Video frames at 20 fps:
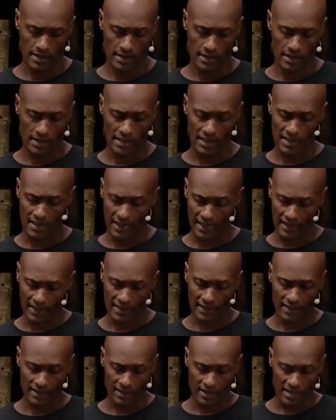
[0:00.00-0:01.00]
And
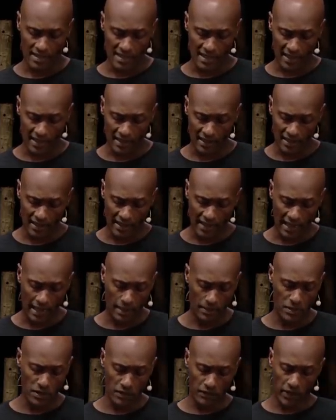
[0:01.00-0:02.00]
yet, understanding the
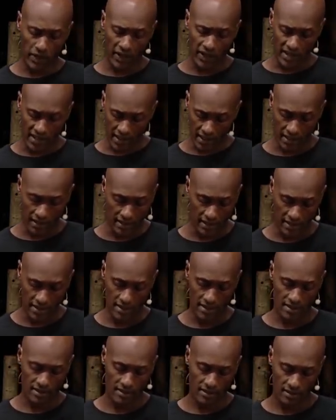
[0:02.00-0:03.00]
gaps of our
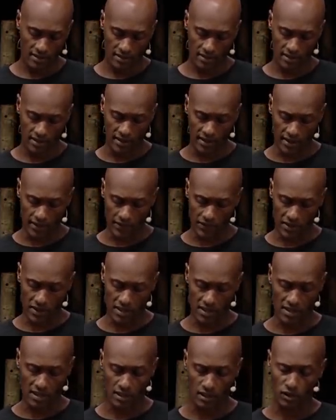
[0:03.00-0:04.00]
identities gives
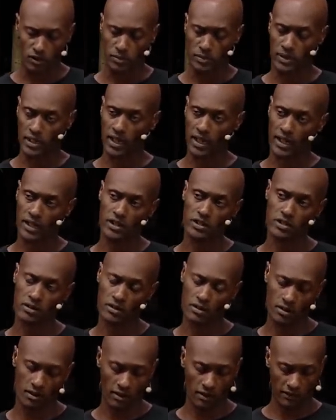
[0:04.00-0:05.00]
us the
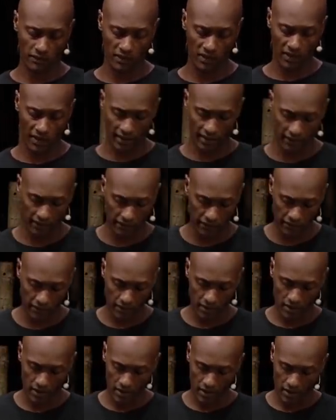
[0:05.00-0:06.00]
lubrication of life
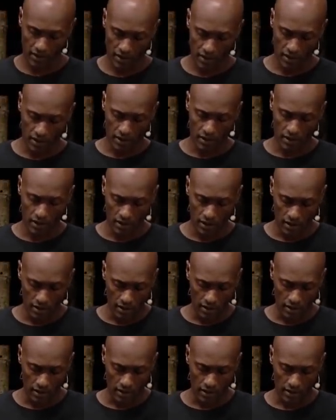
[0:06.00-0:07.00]

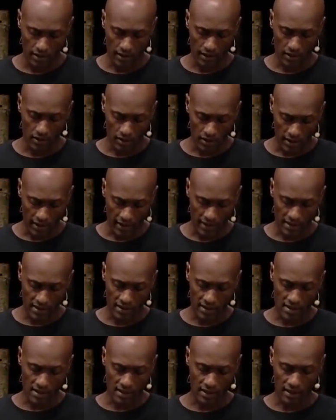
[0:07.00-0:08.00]
that connects
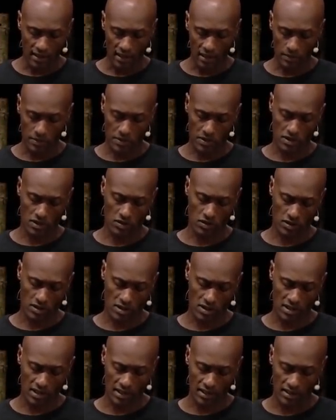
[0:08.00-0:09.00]
us and helps us to
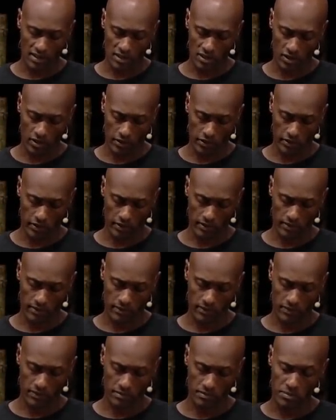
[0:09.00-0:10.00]
understand each other,
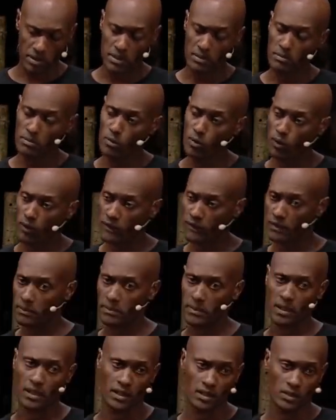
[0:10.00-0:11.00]
be more
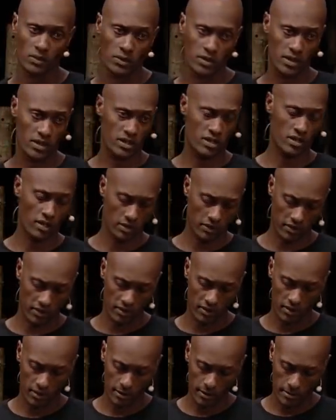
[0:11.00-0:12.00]
familiar with each other,
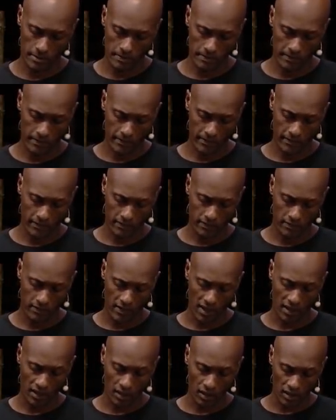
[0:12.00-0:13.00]

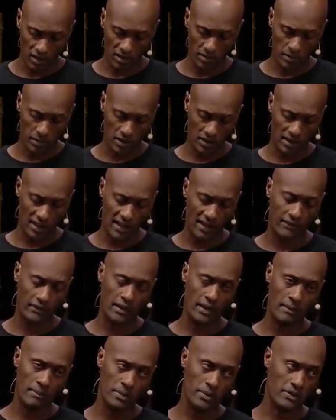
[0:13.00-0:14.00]
and ultimately have
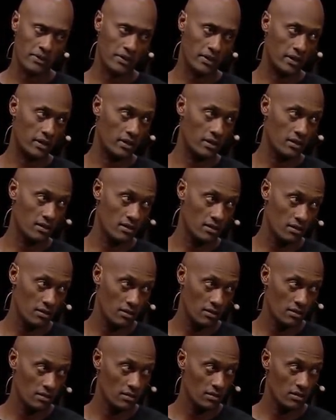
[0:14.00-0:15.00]
empathy
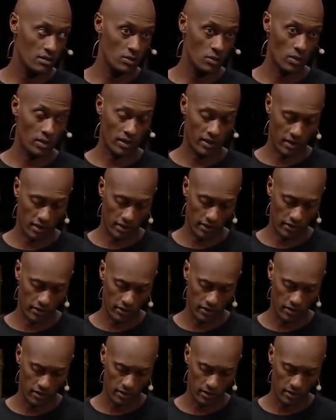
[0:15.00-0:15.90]
to one another.